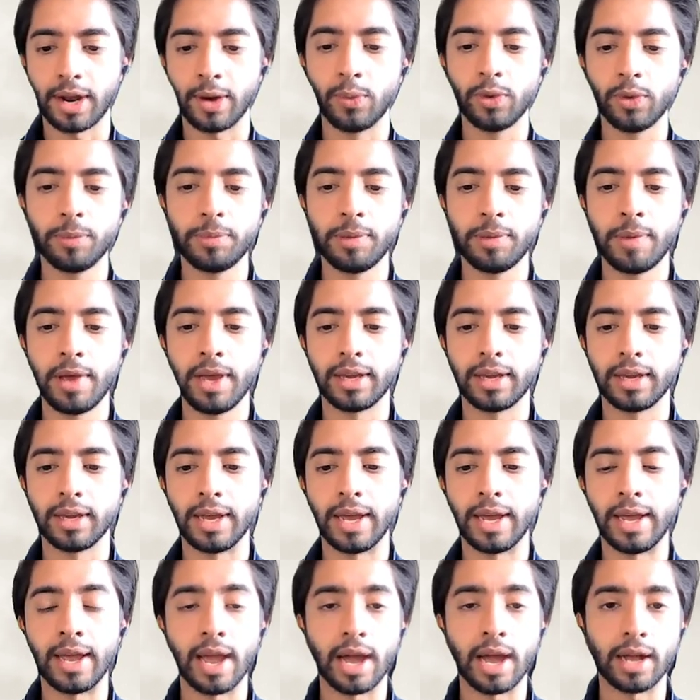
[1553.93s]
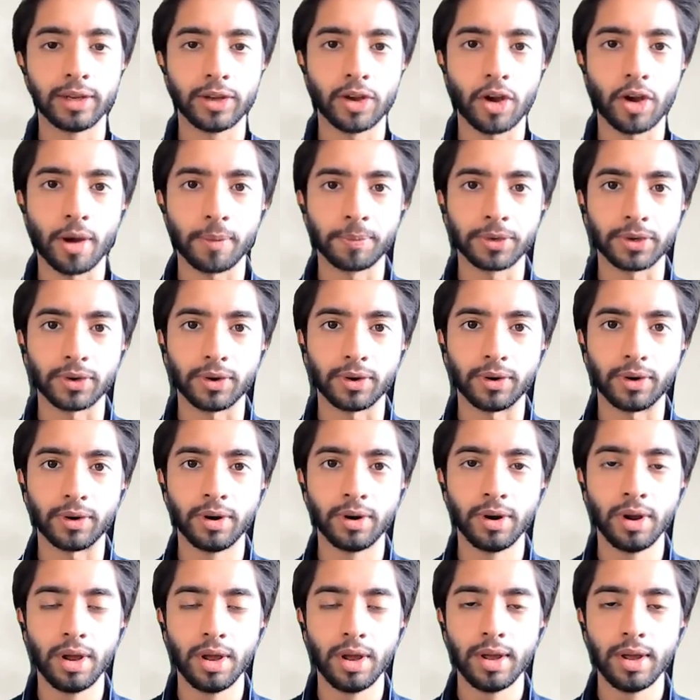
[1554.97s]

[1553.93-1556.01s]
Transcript: I will be making a helicopter